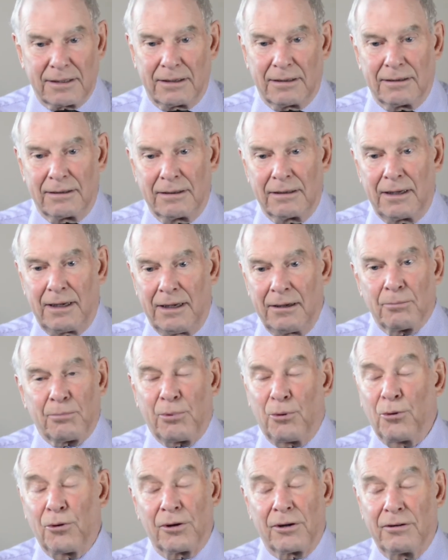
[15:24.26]
a
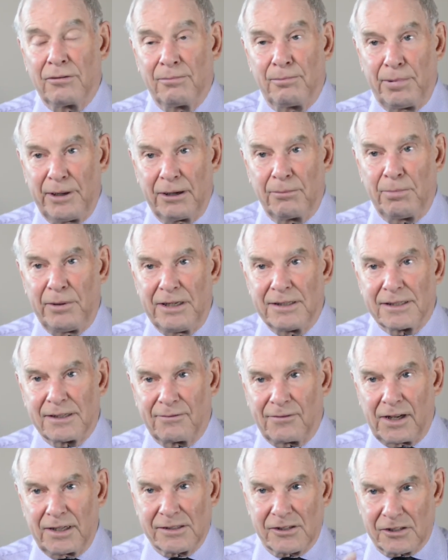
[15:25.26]
important big piece
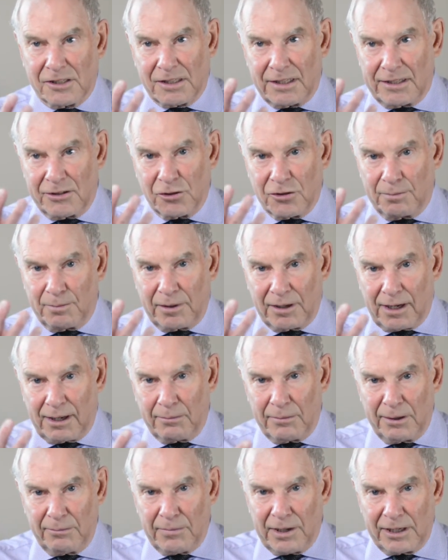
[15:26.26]
of legislation, but let
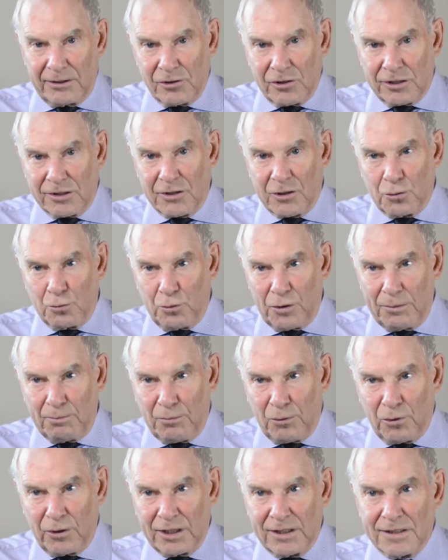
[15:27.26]
me make just 3
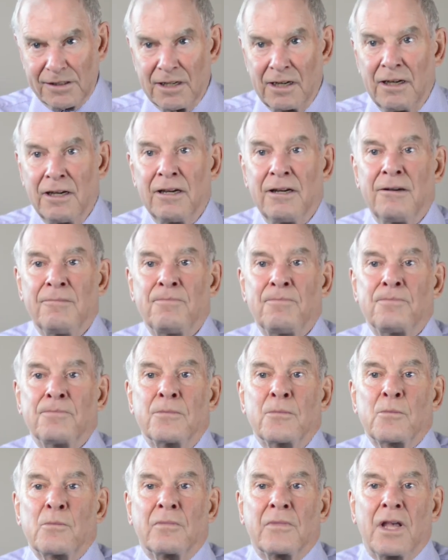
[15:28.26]
points.
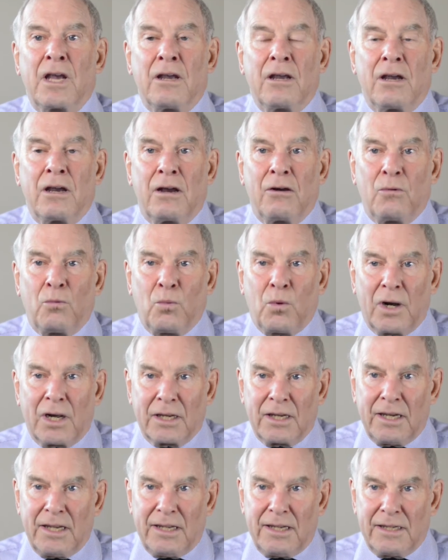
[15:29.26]

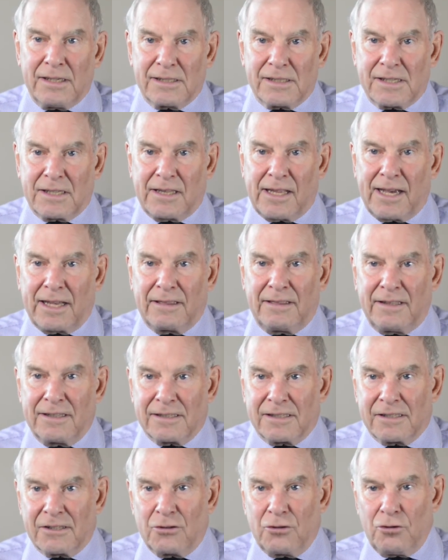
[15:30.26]
One is that
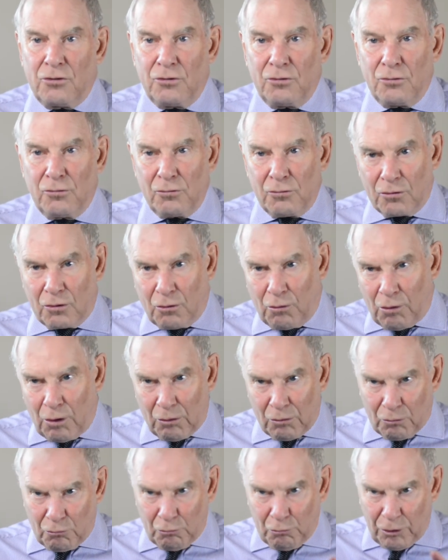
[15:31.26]
this new,
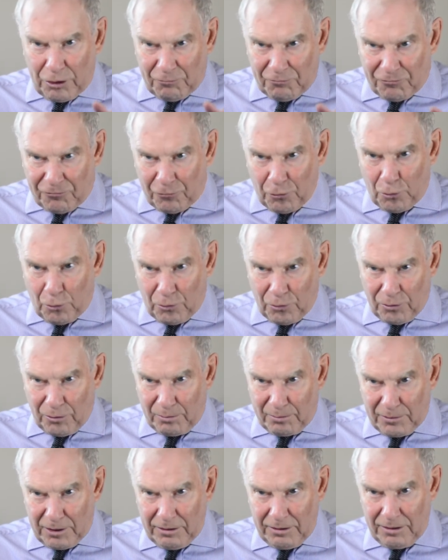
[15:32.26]
quote,
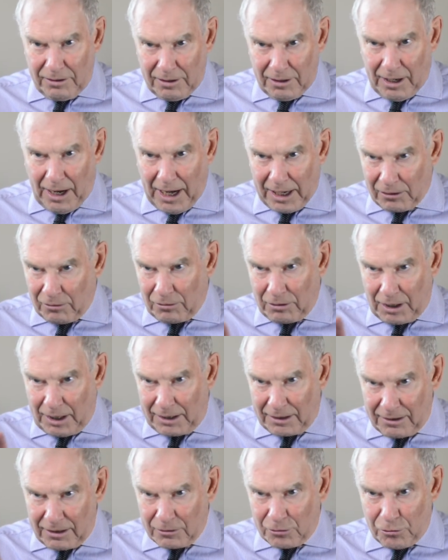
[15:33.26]
reformed, I don't
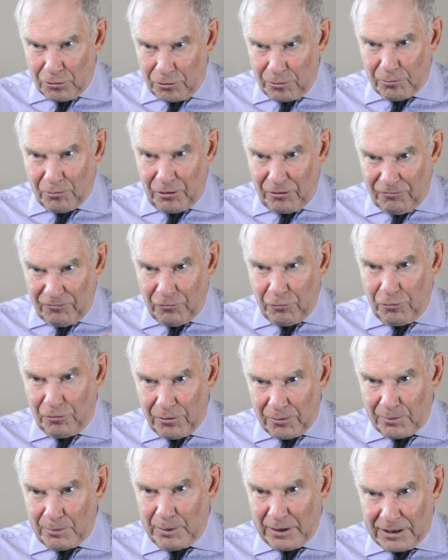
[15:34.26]
like the term
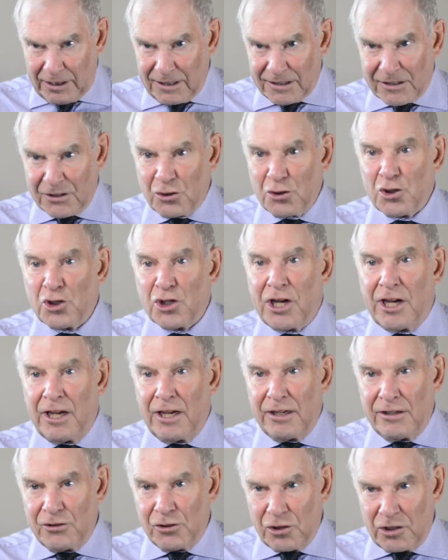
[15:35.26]
reformed, but this
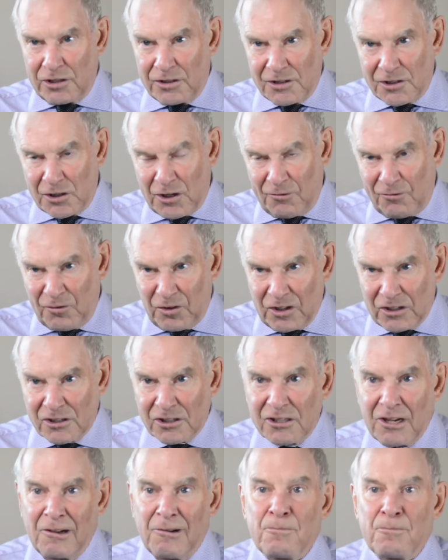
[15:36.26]
change in CFIUS